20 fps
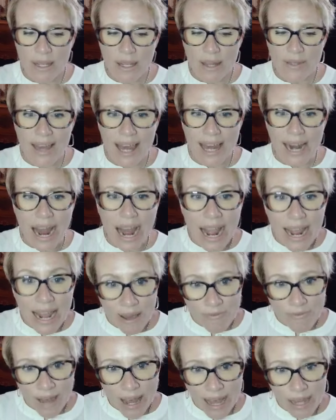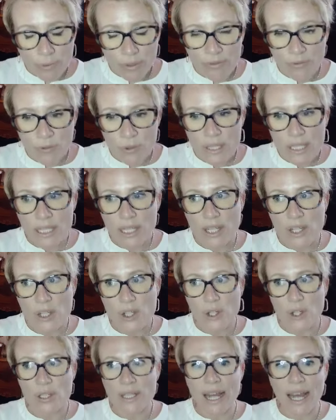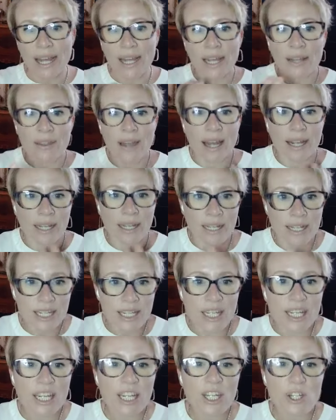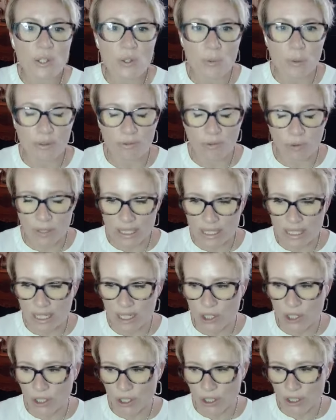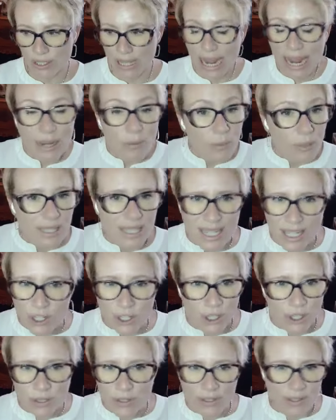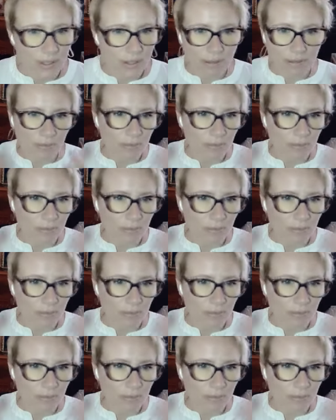that I have had with voice teachers that continues with voice teachers and with teachers,